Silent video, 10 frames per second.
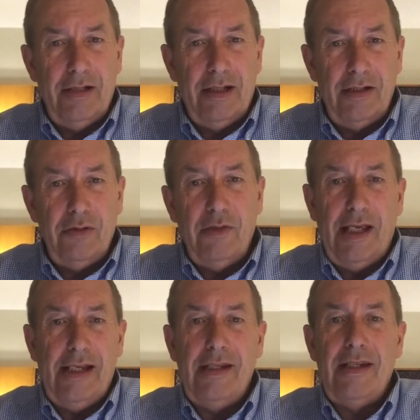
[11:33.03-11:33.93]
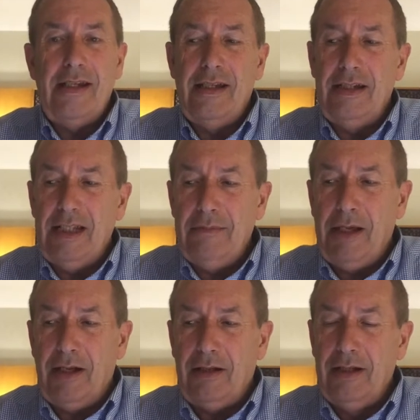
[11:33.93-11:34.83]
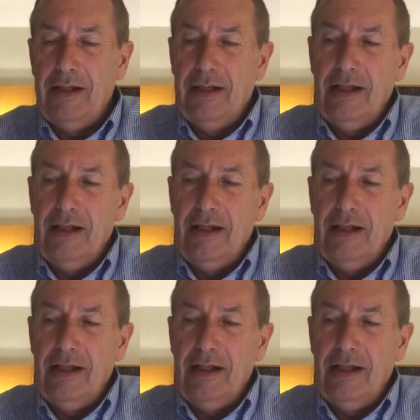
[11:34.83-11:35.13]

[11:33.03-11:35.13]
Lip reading: to ACN email